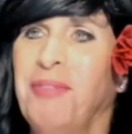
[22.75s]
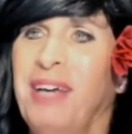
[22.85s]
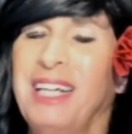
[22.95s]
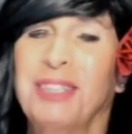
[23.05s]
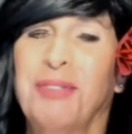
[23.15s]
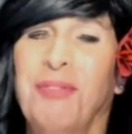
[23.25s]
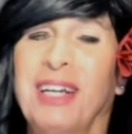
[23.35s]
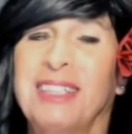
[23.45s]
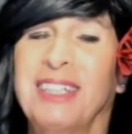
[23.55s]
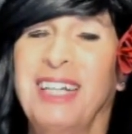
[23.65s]
Vegas
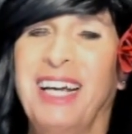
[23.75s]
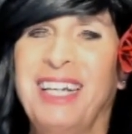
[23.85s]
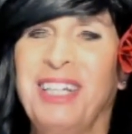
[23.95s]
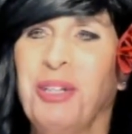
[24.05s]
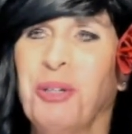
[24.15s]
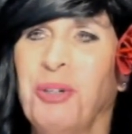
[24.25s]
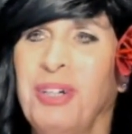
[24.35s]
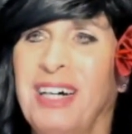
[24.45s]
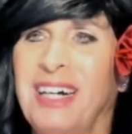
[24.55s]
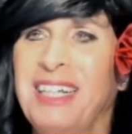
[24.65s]
Vixen, how you doing,
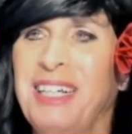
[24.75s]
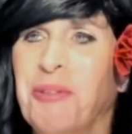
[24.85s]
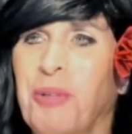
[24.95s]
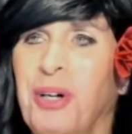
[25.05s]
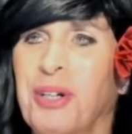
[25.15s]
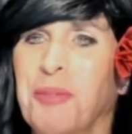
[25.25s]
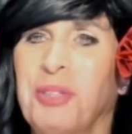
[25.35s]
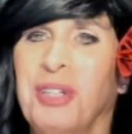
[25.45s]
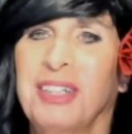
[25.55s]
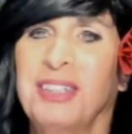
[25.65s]
honey? Welcome
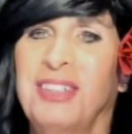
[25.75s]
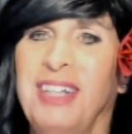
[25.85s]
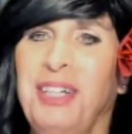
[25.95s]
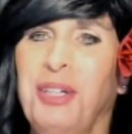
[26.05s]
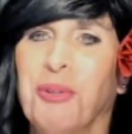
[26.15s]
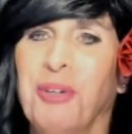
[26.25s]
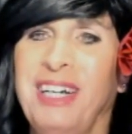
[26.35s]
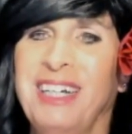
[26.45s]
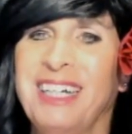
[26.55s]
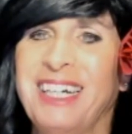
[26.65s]
to the
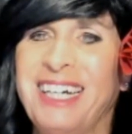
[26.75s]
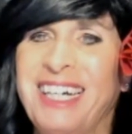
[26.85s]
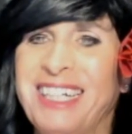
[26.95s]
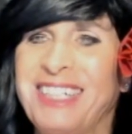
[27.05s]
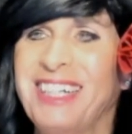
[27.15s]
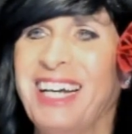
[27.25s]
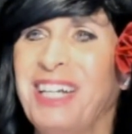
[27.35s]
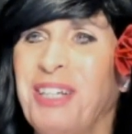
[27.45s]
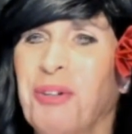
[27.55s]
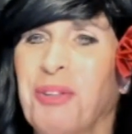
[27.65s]
Senorita
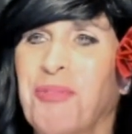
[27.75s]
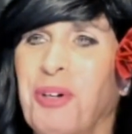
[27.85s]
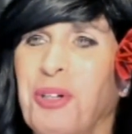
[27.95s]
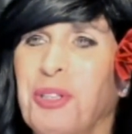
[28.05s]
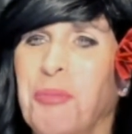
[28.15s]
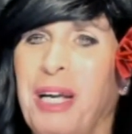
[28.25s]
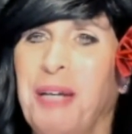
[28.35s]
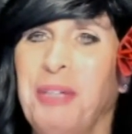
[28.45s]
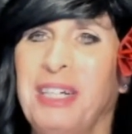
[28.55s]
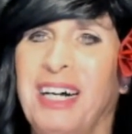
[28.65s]
chat. You're the first,
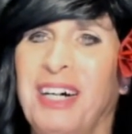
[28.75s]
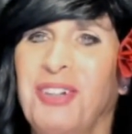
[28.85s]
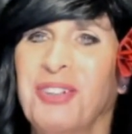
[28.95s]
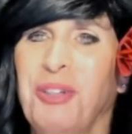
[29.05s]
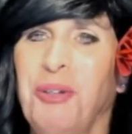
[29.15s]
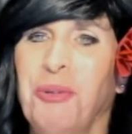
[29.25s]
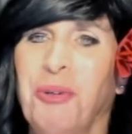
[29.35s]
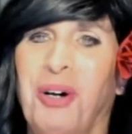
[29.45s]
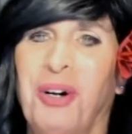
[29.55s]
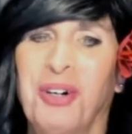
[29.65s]
baby doll. You
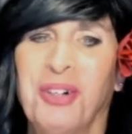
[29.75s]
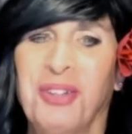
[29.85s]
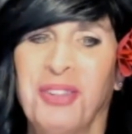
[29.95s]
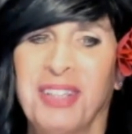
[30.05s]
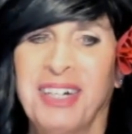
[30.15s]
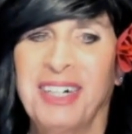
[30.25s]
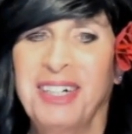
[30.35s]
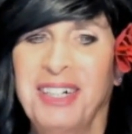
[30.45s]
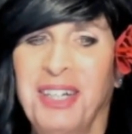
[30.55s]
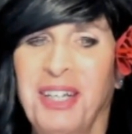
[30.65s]
are
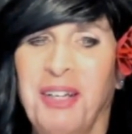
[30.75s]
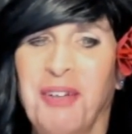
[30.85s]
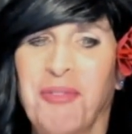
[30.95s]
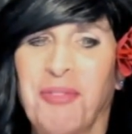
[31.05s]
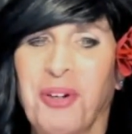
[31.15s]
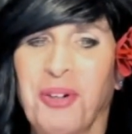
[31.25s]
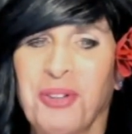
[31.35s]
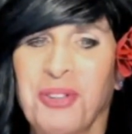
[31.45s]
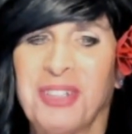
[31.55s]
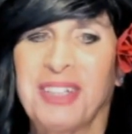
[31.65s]
the
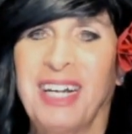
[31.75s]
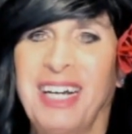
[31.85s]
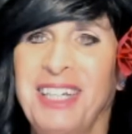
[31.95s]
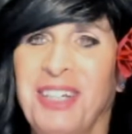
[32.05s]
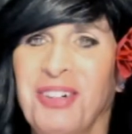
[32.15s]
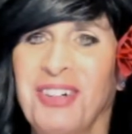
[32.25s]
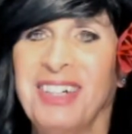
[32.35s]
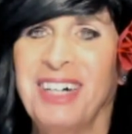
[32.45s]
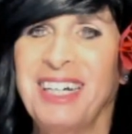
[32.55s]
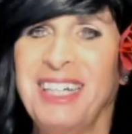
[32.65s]
first. How you doing,
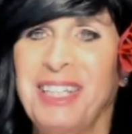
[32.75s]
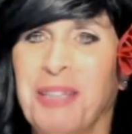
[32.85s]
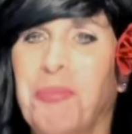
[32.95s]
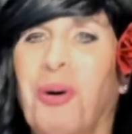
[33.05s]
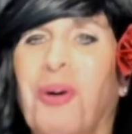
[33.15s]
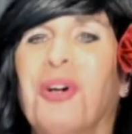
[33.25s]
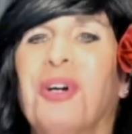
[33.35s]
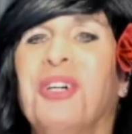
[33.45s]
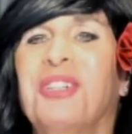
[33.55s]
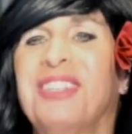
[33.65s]
honey? The
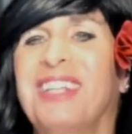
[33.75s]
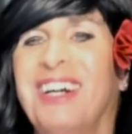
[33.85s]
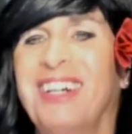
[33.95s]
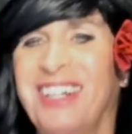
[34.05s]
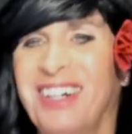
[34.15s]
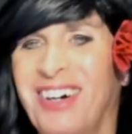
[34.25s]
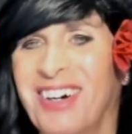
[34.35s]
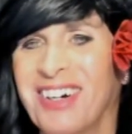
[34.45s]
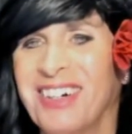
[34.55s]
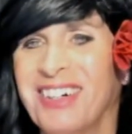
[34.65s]
porch. There they
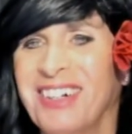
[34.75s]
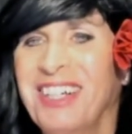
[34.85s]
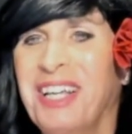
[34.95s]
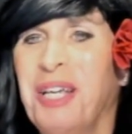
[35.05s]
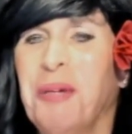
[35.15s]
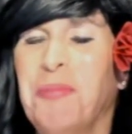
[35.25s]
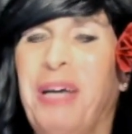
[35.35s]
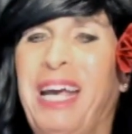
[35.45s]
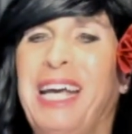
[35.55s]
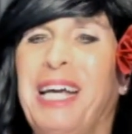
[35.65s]
are.
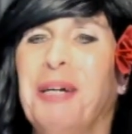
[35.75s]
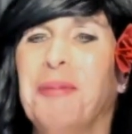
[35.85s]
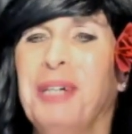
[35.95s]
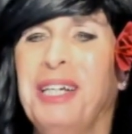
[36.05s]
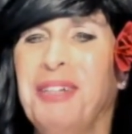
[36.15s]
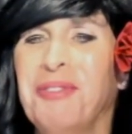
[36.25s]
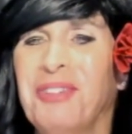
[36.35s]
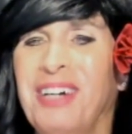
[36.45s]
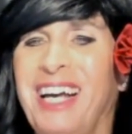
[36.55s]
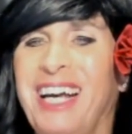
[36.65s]
Pam and
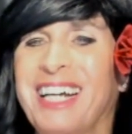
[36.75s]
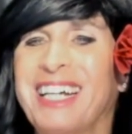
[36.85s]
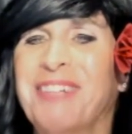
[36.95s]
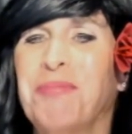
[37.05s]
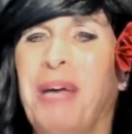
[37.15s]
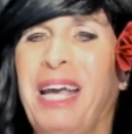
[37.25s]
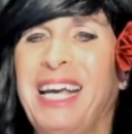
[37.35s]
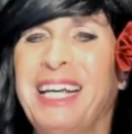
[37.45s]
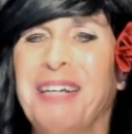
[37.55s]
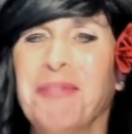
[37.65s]
Rick.
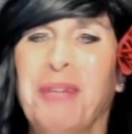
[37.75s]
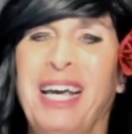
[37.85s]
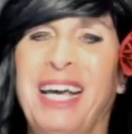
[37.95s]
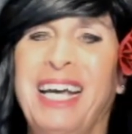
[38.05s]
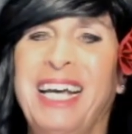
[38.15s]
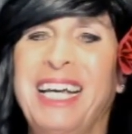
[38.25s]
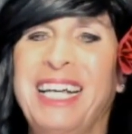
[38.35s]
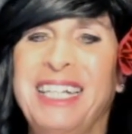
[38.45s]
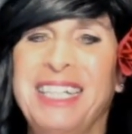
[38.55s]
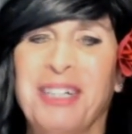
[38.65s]
Pam
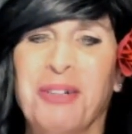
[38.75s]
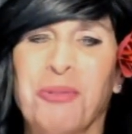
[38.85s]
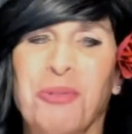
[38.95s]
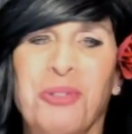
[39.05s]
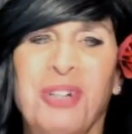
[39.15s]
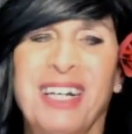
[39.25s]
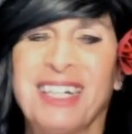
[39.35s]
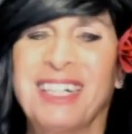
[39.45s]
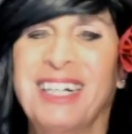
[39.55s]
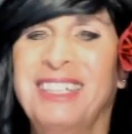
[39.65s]
and
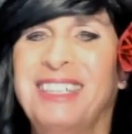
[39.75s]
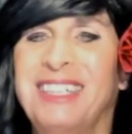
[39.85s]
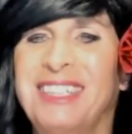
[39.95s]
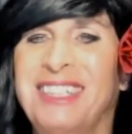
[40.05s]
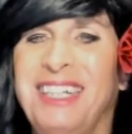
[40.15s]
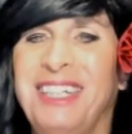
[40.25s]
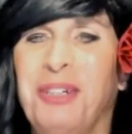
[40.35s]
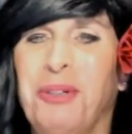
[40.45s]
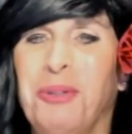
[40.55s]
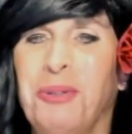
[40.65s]
Rick. Nice to see
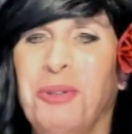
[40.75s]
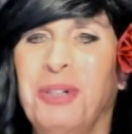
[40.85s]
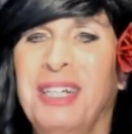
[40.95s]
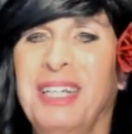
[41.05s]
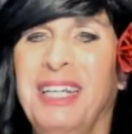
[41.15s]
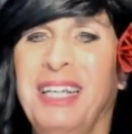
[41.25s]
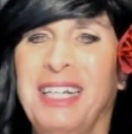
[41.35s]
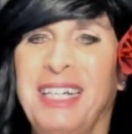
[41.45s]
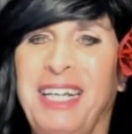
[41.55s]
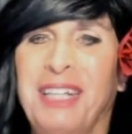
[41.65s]
you.
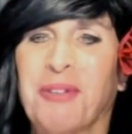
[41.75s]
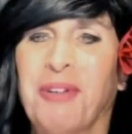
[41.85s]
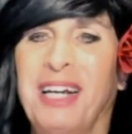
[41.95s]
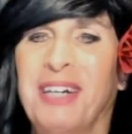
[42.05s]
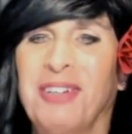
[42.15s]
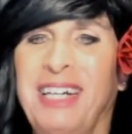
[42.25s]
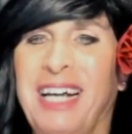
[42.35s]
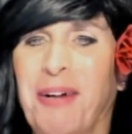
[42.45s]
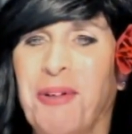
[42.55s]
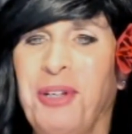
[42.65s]
Keith Gregory,
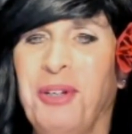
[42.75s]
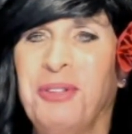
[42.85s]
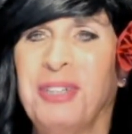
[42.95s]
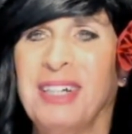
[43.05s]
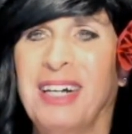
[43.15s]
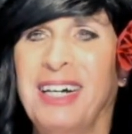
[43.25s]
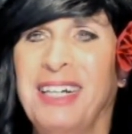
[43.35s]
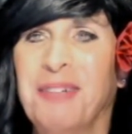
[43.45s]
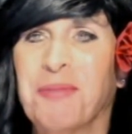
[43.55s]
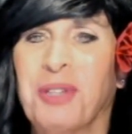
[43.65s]
how are you
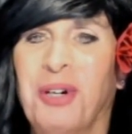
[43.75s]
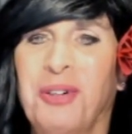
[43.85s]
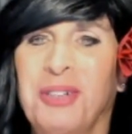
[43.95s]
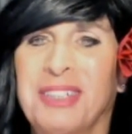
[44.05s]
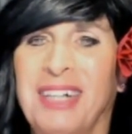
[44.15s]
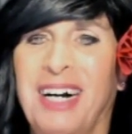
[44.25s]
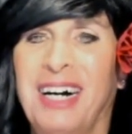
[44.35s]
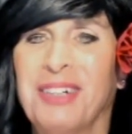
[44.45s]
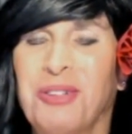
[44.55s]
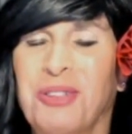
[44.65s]
tonight? Always an
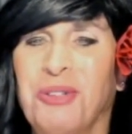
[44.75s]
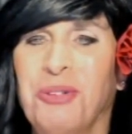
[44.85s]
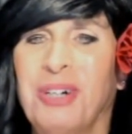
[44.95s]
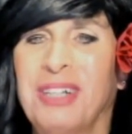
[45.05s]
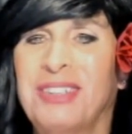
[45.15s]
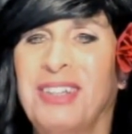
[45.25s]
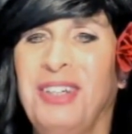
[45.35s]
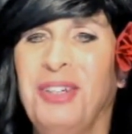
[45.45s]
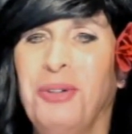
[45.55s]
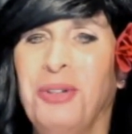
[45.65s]
honor to see
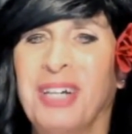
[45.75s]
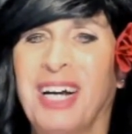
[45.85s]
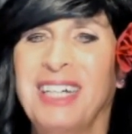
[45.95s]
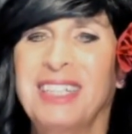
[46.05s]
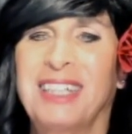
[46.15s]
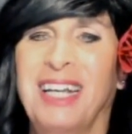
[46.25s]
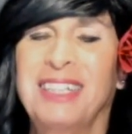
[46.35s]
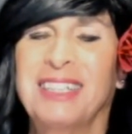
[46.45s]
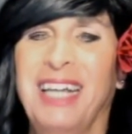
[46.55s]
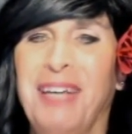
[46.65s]
you. United
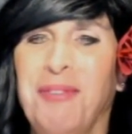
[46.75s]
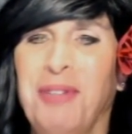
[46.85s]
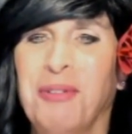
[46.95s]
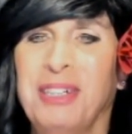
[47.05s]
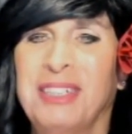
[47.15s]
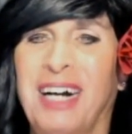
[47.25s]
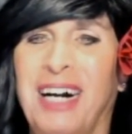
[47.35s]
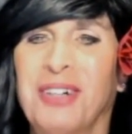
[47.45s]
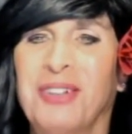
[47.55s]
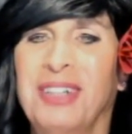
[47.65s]
States Navy
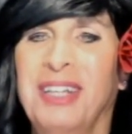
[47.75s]
retired.